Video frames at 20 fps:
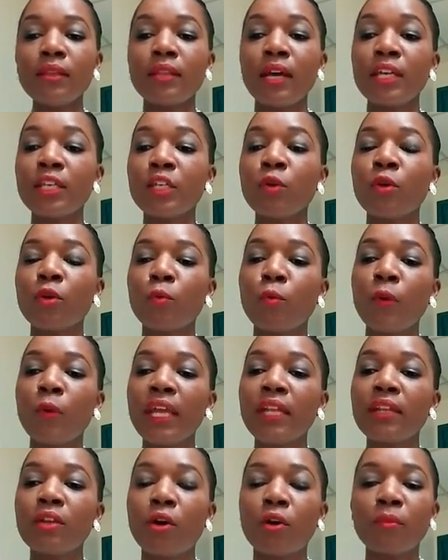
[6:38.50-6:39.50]
that you are
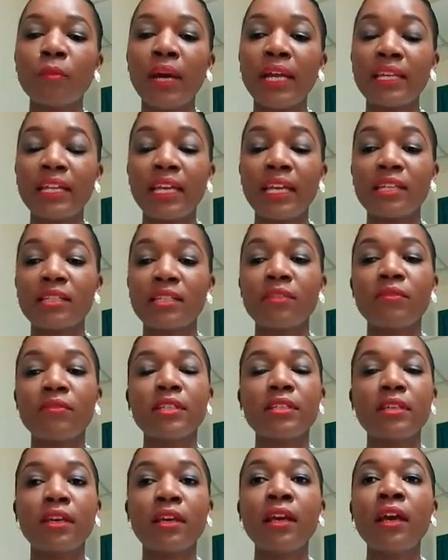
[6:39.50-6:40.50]
weighed down by
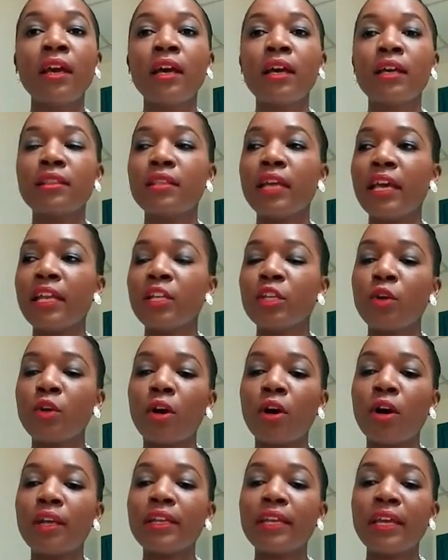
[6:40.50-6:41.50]
negativity, then
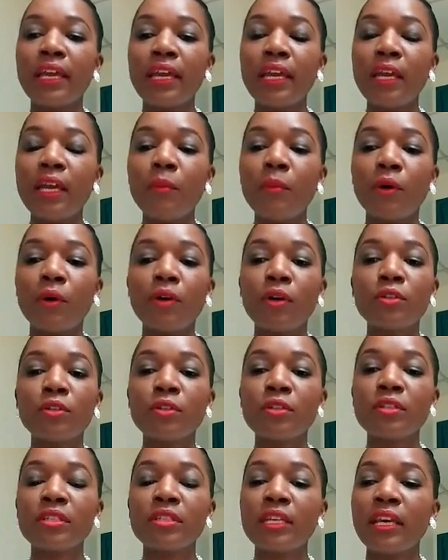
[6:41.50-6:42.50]
you're unable
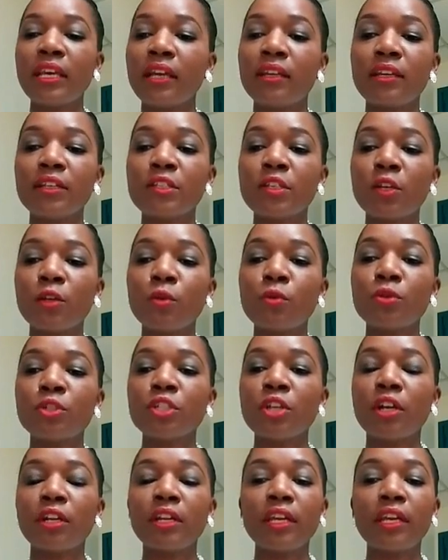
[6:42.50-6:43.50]
to see any
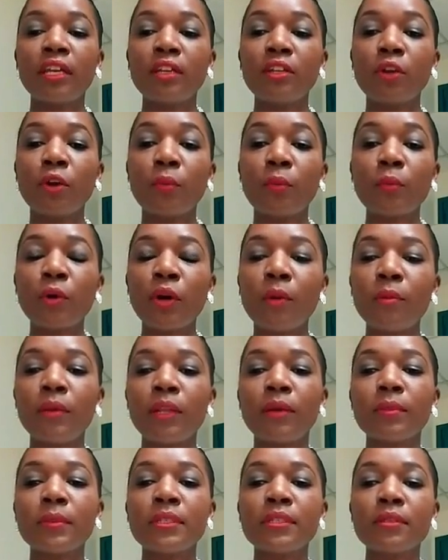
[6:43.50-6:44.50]
solution in your
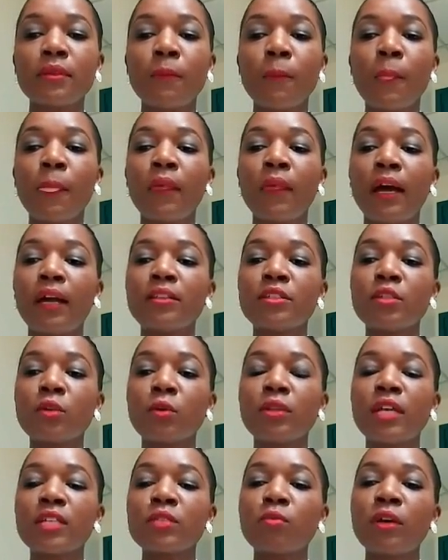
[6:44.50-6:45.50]
problems. And
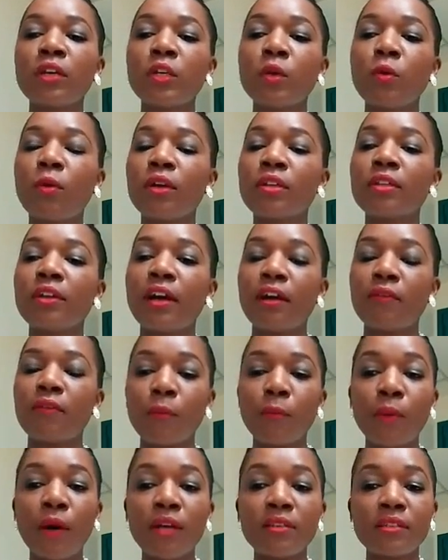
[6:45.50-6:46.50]
so that's why you want to have
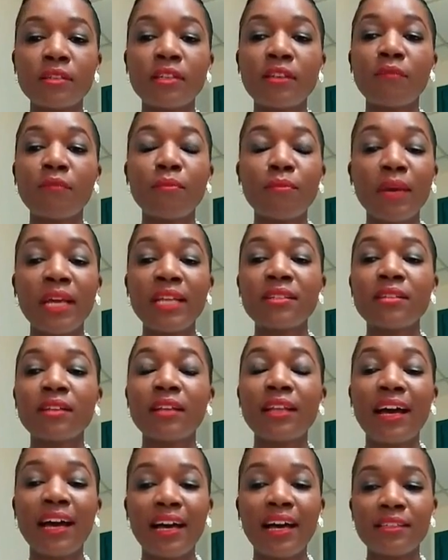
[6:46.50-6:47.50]
a positive
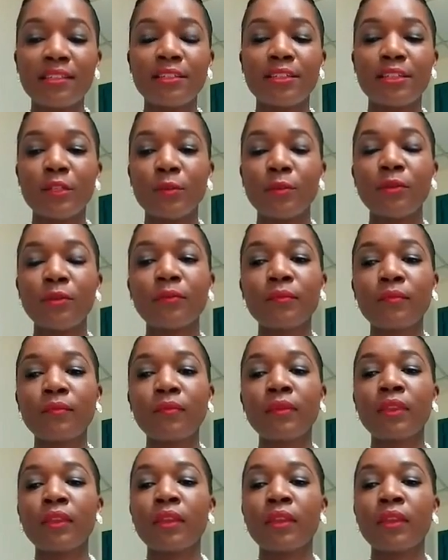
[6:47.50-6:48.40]
mental attitude.